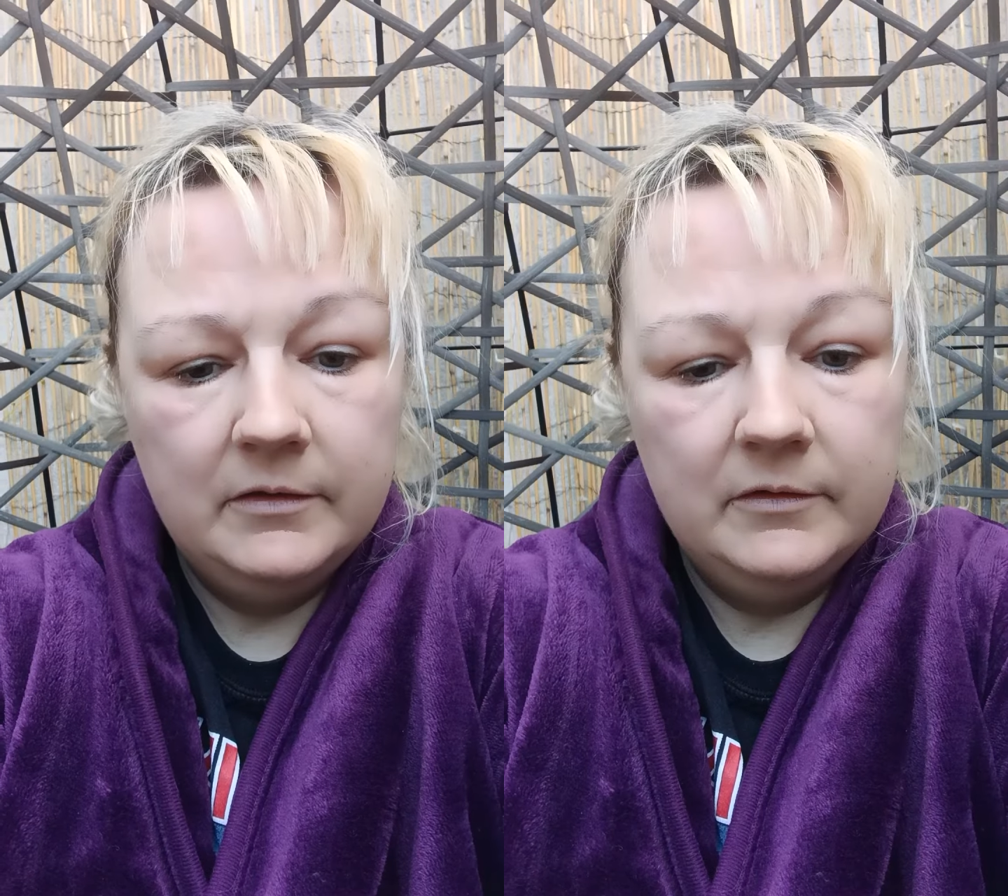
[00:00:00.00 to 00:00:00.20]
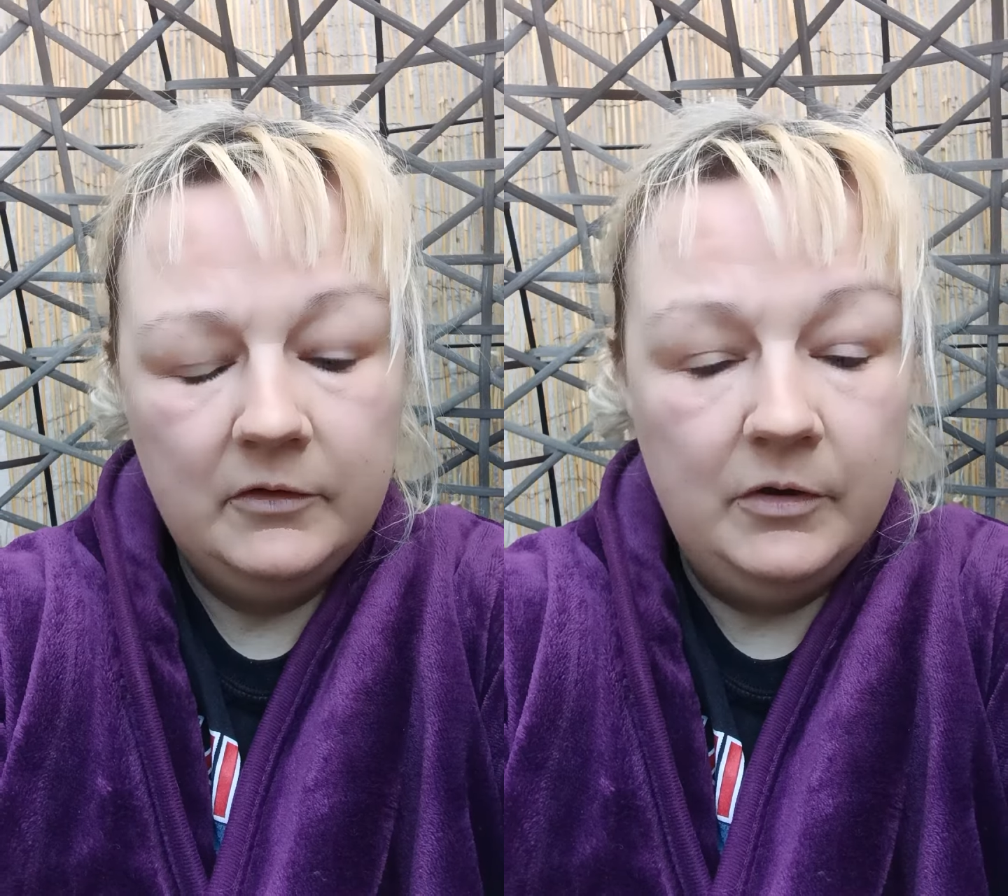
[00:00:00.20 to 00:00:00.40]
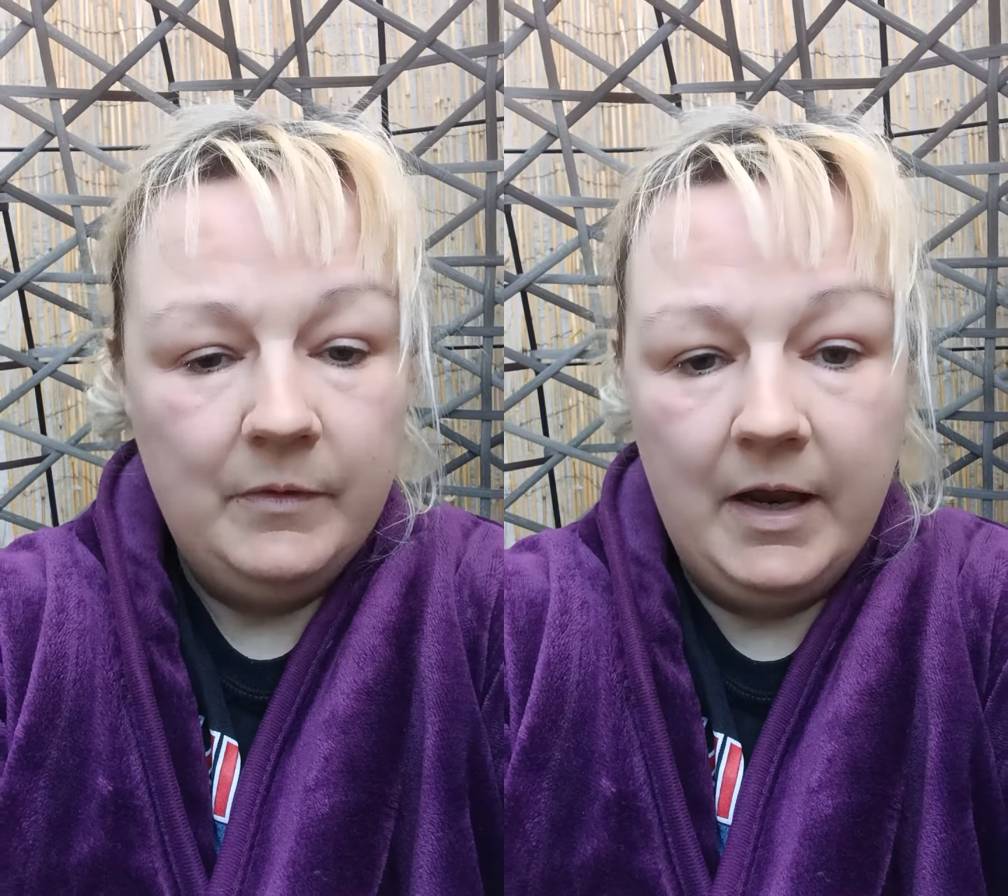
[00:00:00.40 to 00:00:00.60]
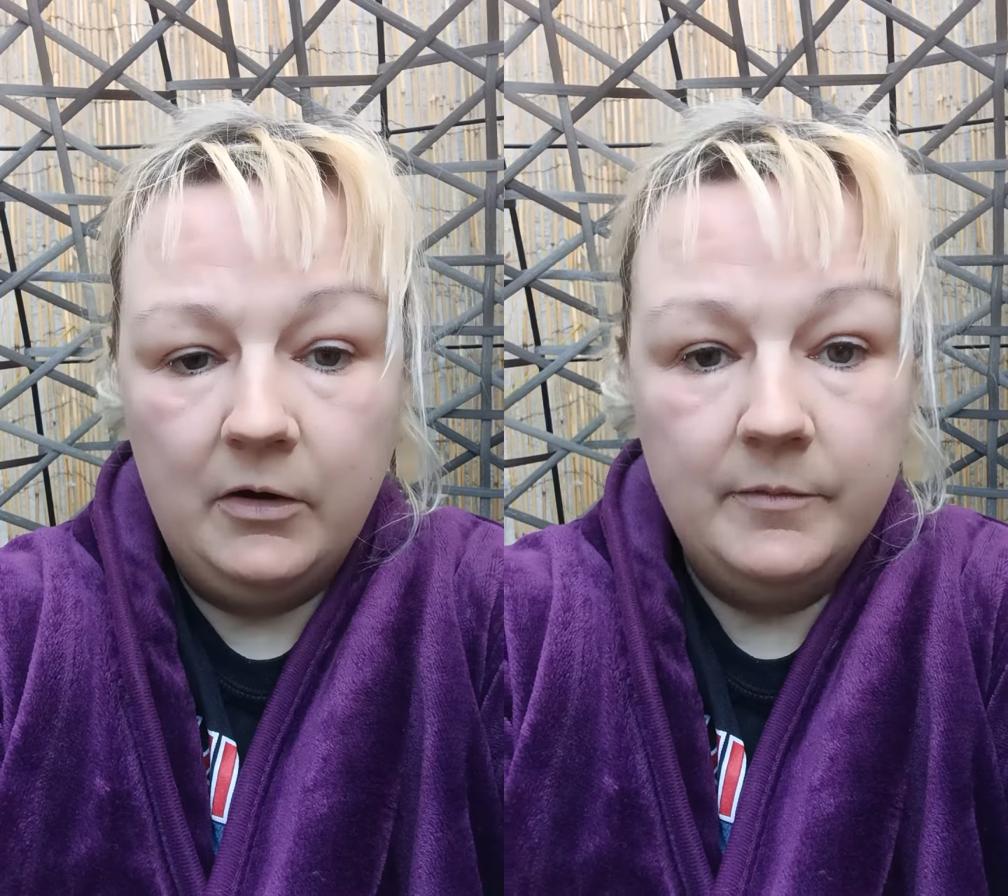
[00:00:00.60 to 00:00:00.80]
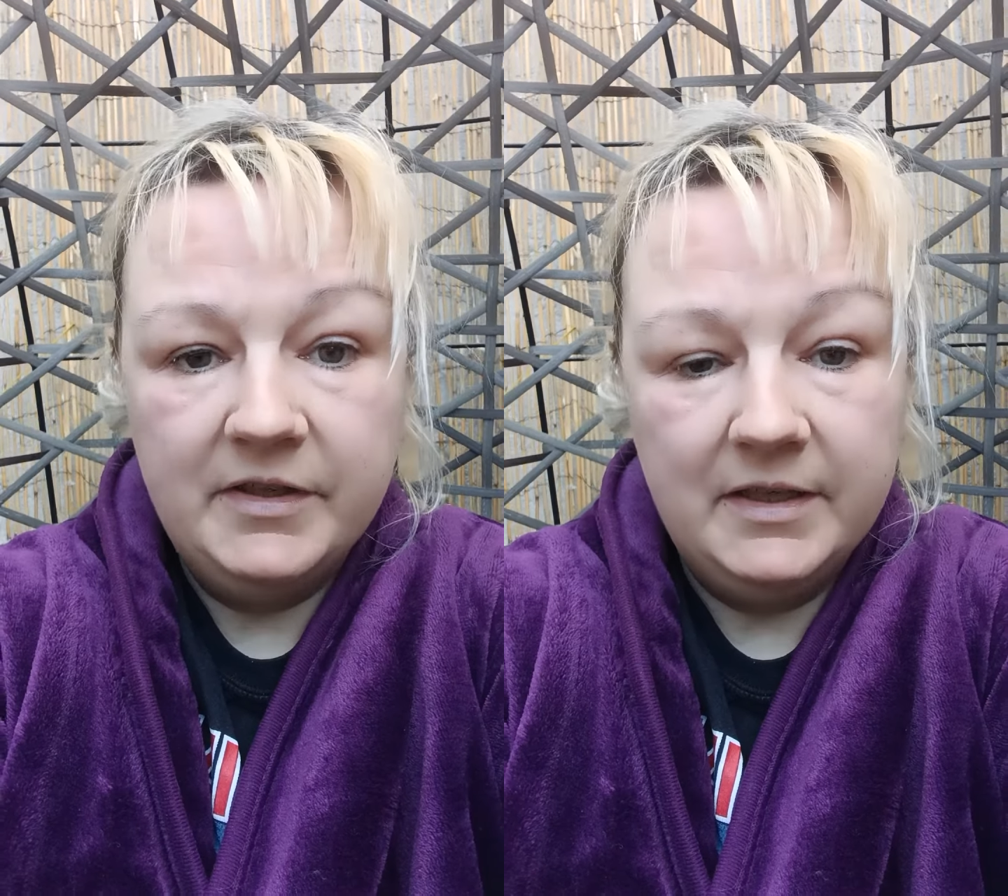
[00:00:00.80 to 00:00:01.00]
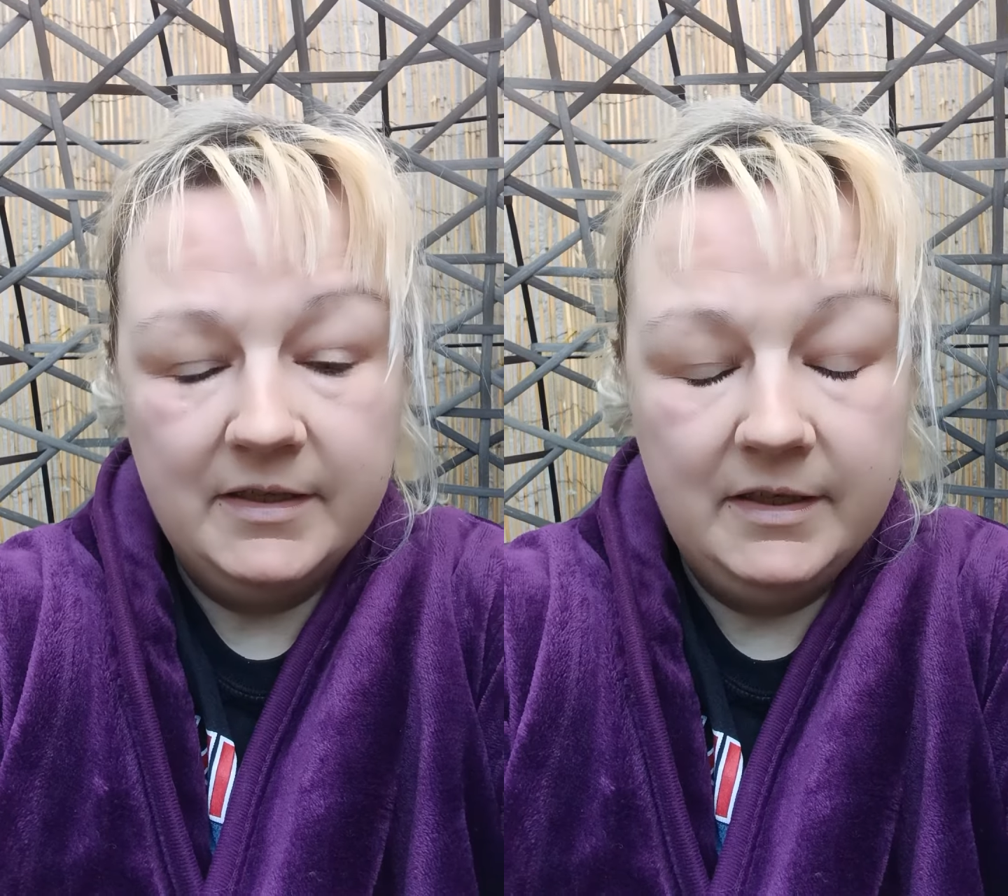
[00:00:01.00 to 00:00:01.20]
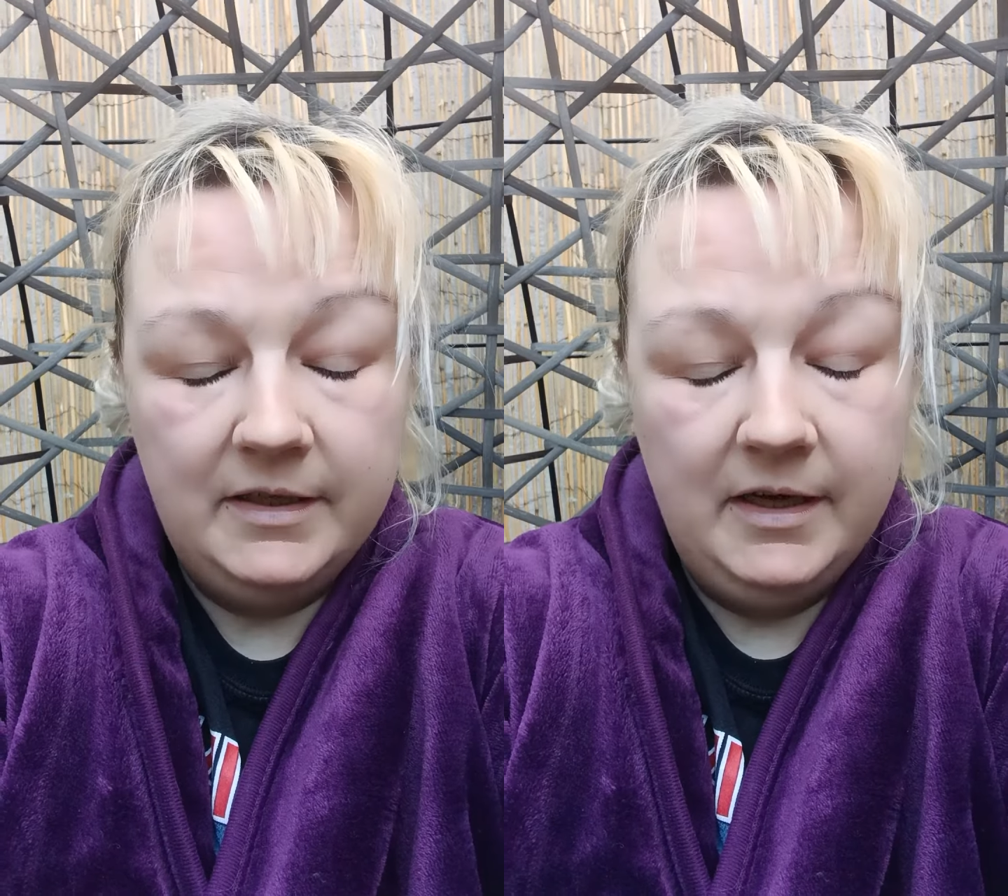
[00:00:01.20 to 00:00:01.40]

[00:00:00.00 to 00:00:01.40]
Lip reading: You might not be sick of seeing it,